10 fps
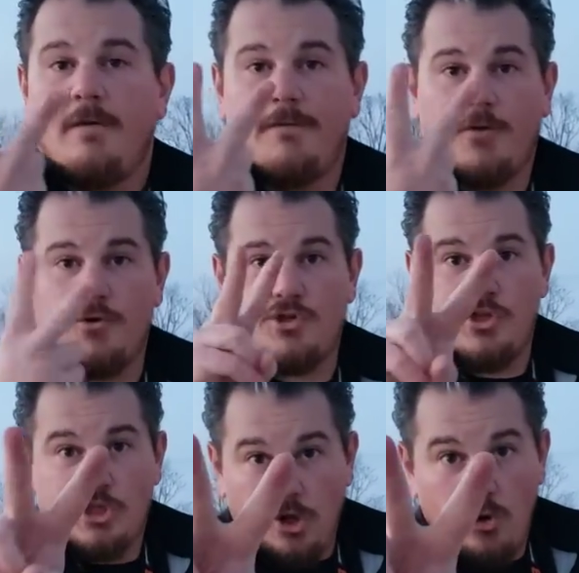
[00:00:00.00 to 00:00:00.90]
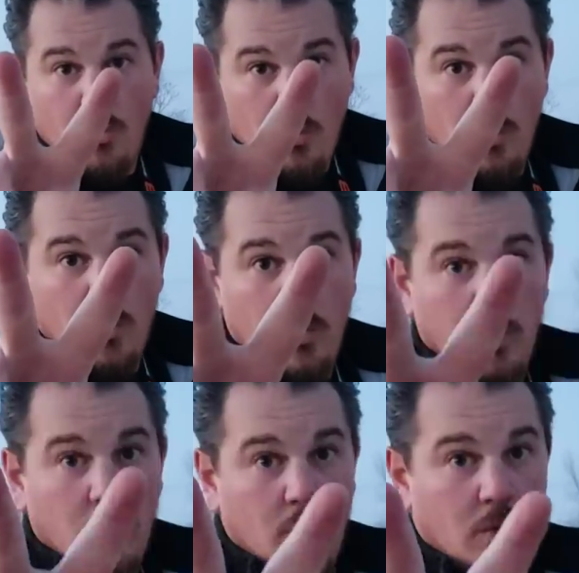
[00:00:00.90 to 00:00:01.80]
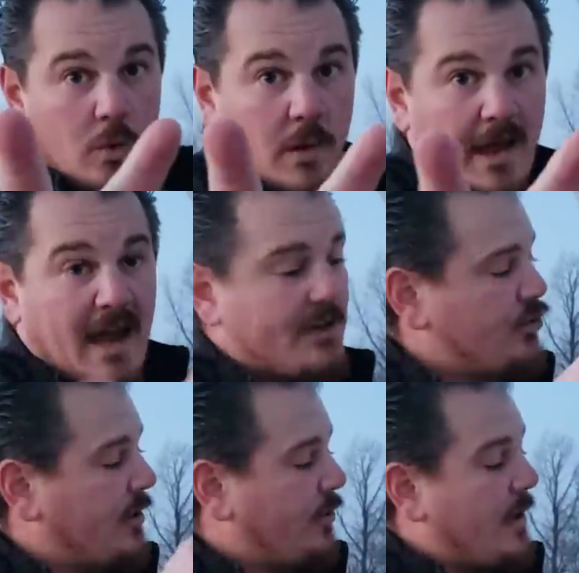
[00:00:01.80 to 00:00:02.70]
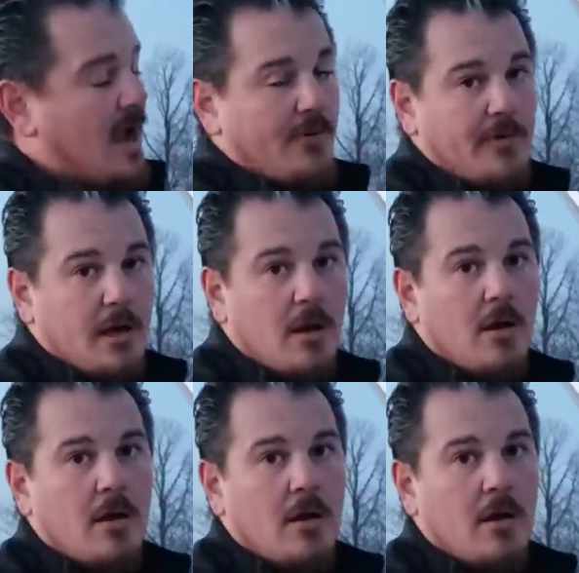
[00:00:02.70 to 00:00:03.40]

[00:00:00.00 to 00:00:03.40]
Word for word: Version 2, Extra 300.